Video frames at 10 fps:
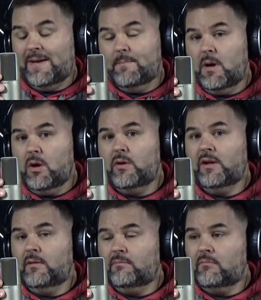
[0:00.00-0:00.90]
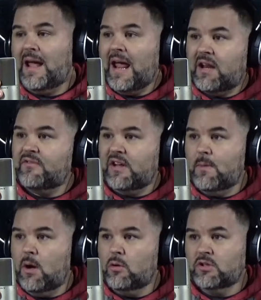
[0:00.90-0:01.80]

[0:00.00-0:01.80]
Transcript: M mode and V mode,